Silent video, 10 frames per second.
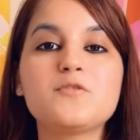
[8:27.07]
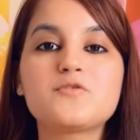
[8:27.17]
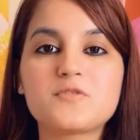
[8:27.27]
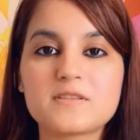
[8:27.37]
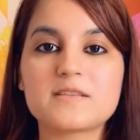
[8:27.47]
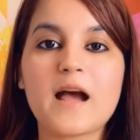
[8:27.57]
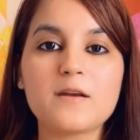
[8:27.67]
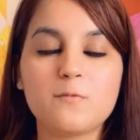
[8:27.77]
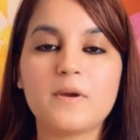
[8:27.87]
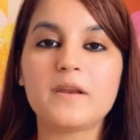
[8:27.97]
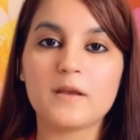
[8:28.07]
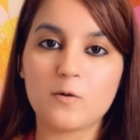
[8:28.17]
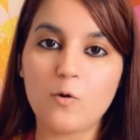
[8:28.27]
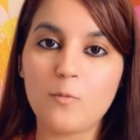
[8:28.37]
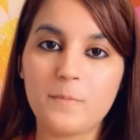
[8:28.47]
you should start wearing
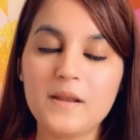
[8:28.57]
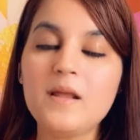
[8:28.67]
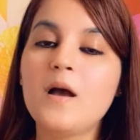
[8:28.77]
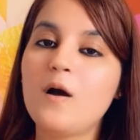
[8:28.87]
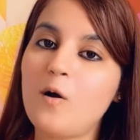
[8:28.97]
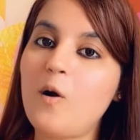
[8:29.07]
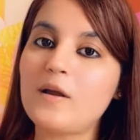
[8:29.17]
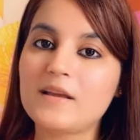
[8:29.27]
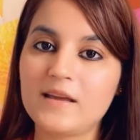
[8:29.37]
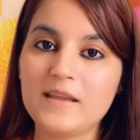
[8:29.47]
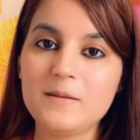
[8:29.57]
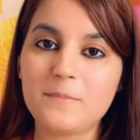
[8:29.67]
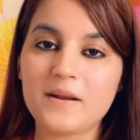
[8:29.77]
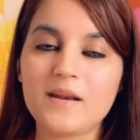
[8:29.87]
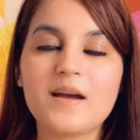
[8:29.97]
opal or green
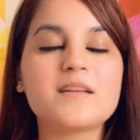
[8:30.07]
panna.